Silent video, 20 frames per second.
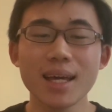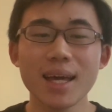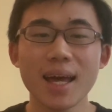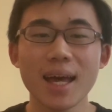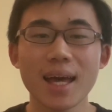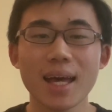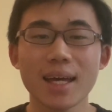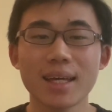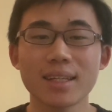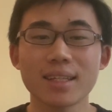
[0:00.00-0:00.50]

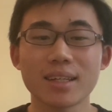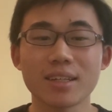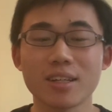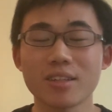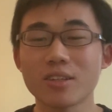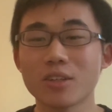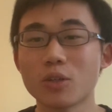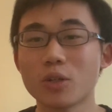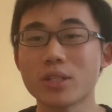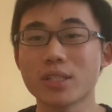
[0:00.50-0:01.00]
And
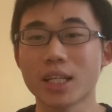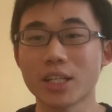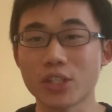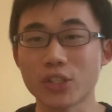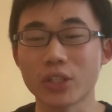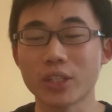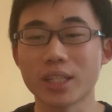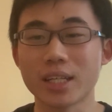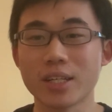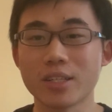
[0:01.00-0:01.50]
another course I
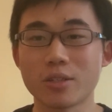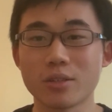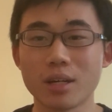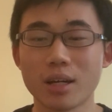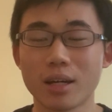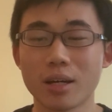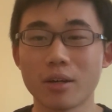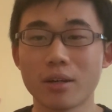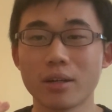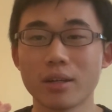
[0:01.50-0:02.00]
took is
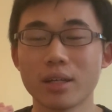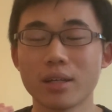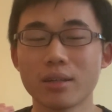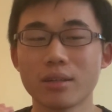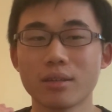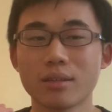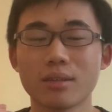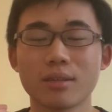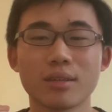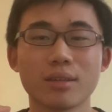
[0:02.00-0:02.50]
uh,
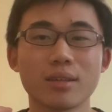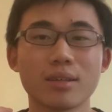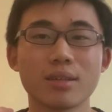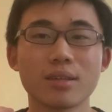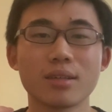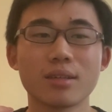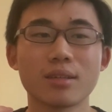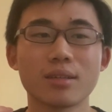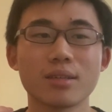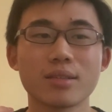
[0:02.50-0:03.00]

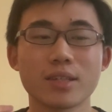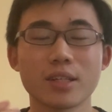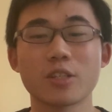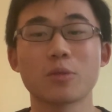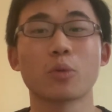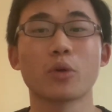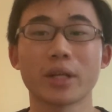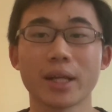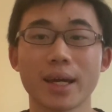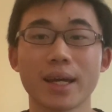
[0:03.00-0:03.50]

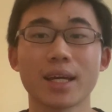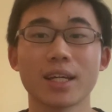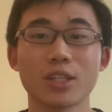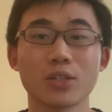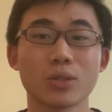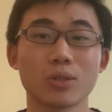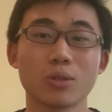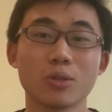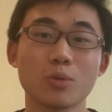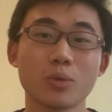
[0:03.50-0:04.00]

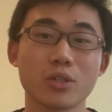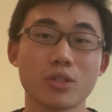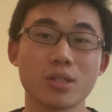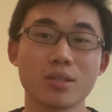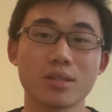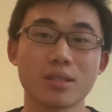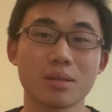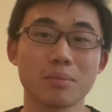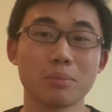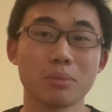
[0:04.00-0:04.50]
6.82, which
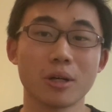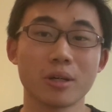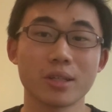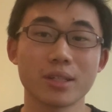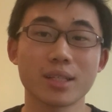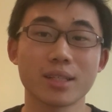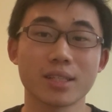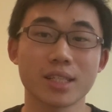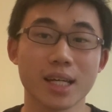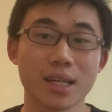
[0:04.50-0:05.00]
is
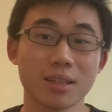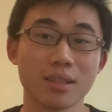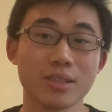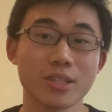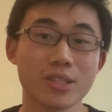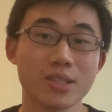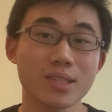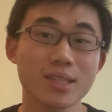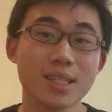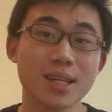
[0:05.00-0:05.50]
embodied
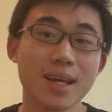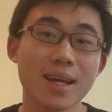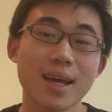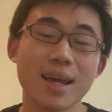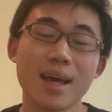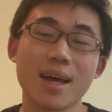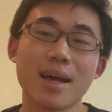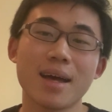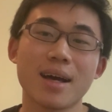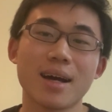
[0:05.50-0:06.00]
intelligence.
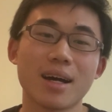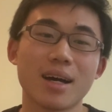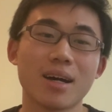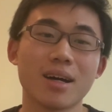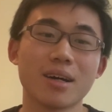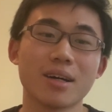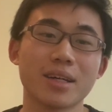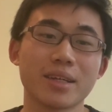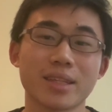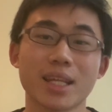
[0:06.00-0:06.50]

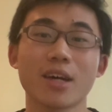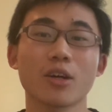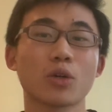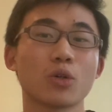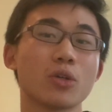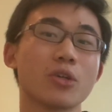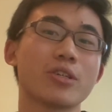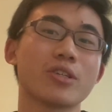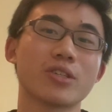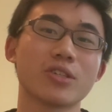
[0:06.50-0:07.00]
Uh, in that
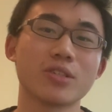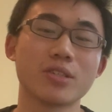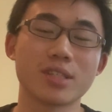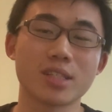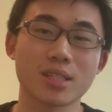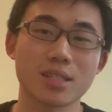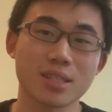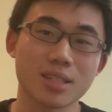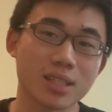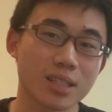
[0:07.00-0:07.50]
course, you
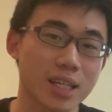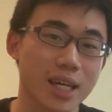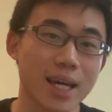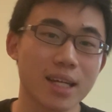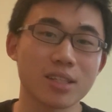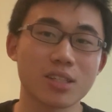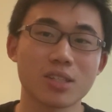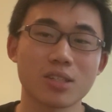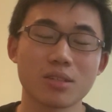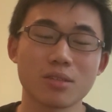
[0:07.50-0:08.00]

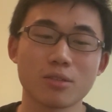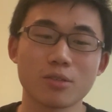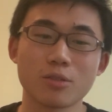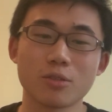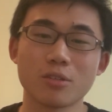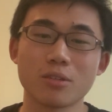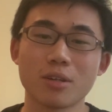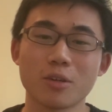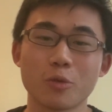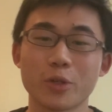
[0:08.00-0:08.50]
get
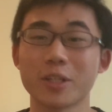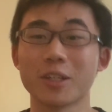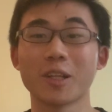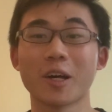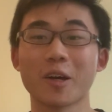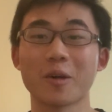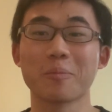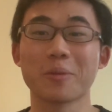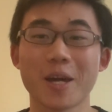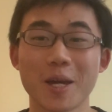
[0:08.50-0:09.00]
to read a
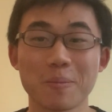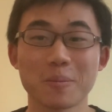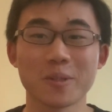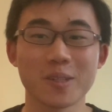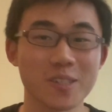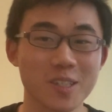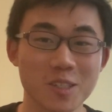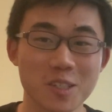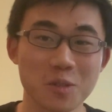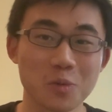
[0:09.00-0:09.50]
lot of
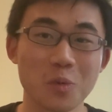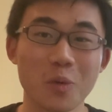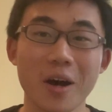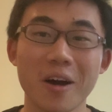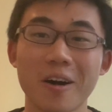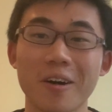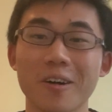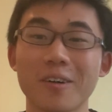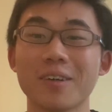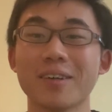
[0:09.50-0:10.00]
papers as
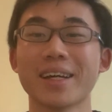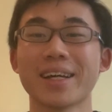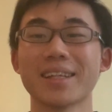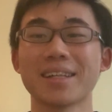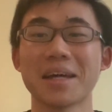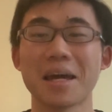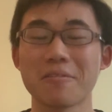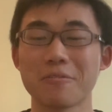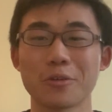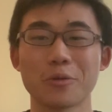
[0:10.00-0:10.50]
well, and
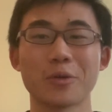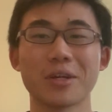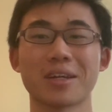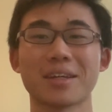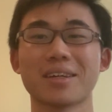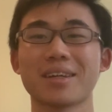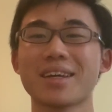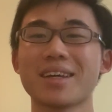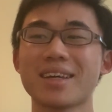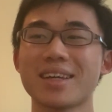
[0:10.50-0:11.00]
then every
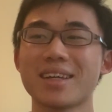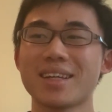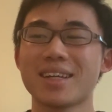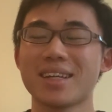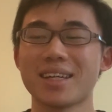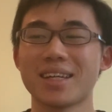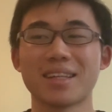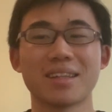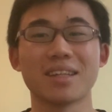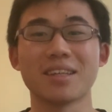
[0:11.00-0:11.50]
week,
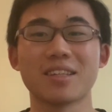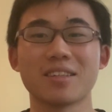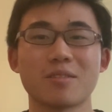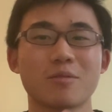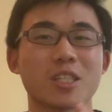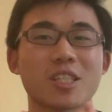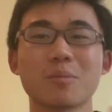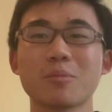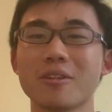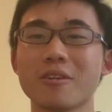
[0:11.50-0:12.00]
in, in
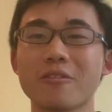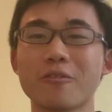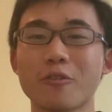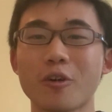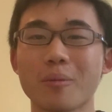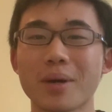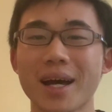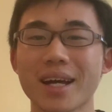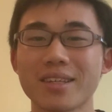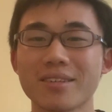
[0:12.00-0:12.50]
similar
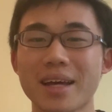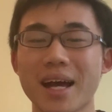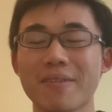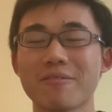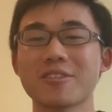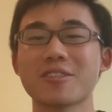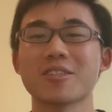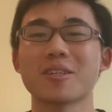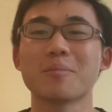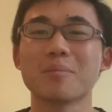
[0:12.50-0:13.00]
format, you
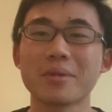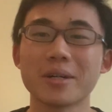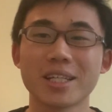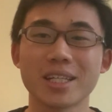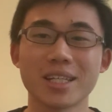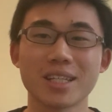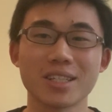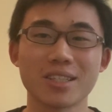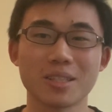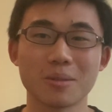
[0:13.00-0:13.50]
have
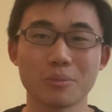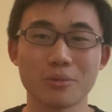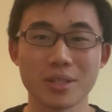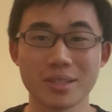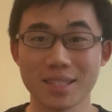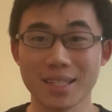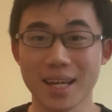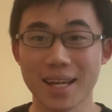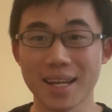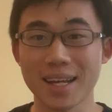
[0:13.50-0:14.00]
somebody to
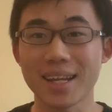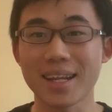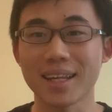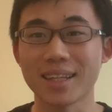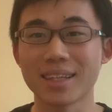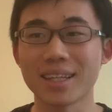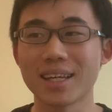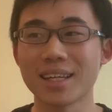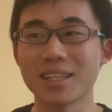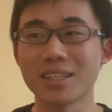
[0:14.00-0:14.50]
present,
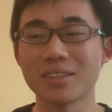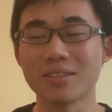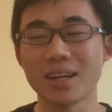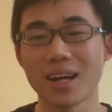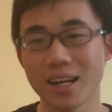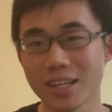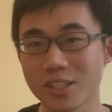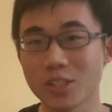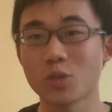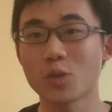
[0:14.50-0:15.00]
and then you
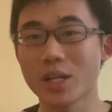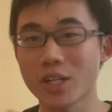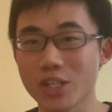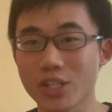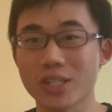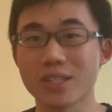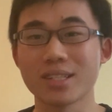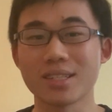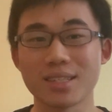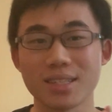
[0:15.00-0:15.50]
ask
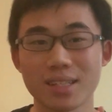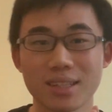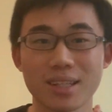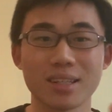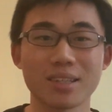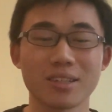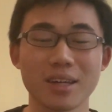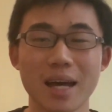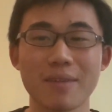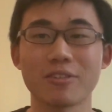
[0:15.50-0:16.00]
questions, and
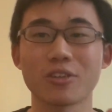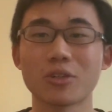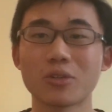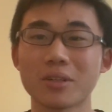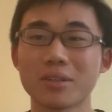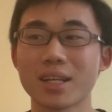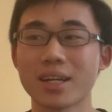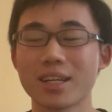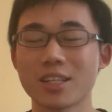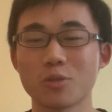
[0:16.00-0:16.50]
then you have Q
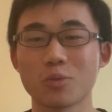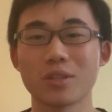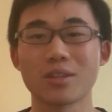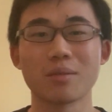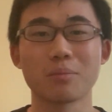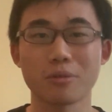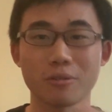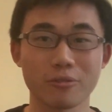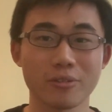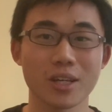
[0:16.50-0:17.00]
and A's with the
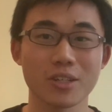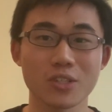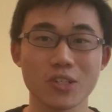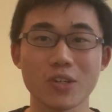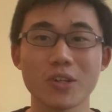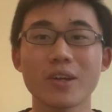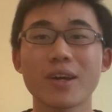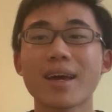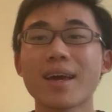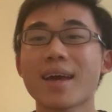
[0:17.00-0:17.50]

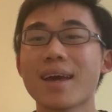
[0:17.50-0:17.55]
professor.